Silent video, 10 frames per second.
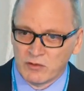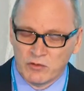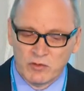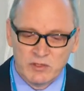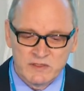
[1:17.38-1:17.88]

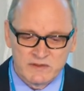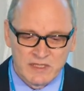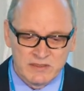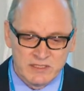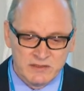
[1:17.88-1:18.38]
good
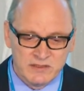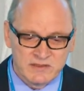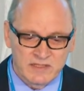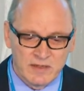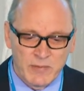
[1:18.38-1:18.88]
that he did
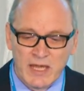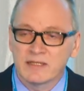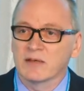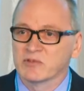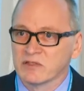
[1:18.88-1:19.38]
some head
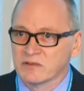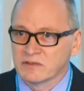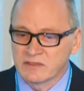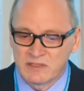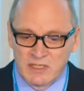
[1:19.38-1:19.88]
up
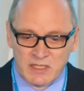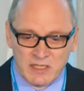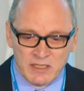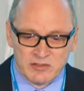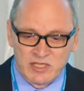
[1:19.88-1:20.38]
tilts
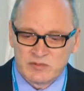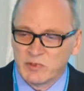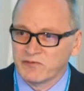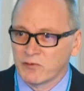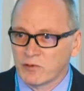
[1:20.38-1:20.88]
just
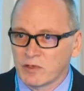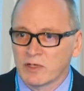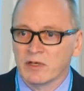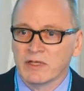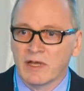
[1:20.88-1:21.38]

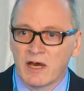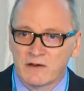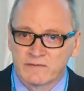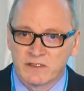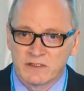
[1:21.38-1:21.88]
before and
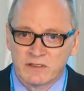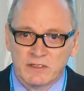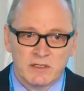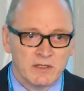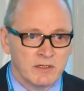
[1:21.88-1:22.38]
after
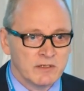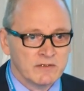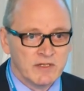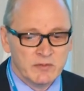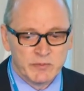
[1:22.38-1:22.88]

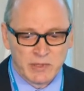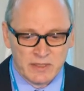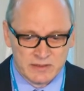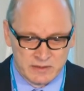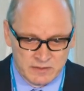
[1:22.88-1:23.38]
the
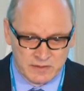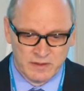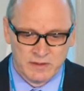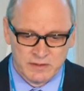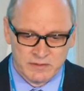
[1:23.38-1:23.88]
implant
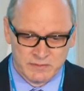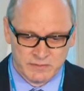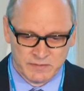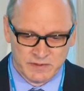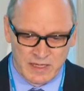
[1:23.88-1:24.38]

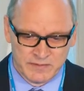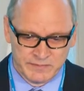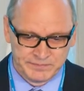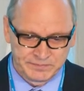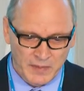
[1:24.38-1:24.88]
done.
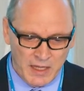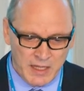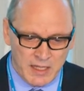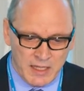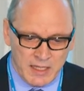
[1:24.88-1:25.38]

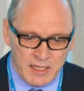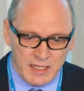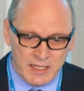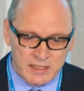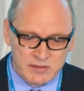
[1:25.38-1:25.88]

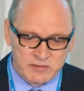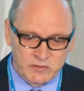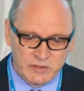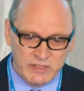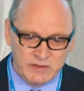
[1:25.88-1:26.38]
And
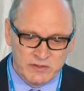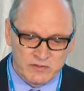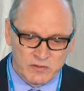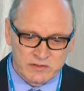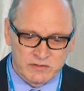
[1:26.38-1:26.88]
so he did
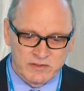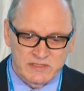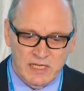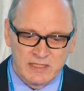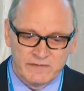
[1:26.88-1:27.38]
also a
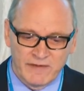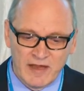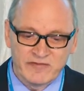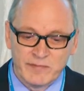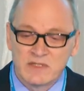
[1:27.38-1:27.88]
study
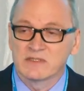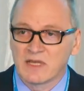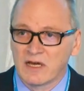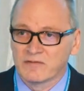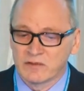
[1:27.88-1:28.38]
5 months
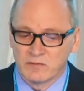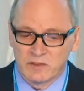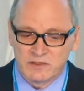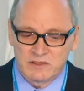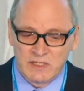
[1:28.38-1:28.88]

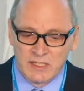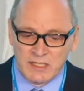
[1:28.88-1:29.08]
afterwards.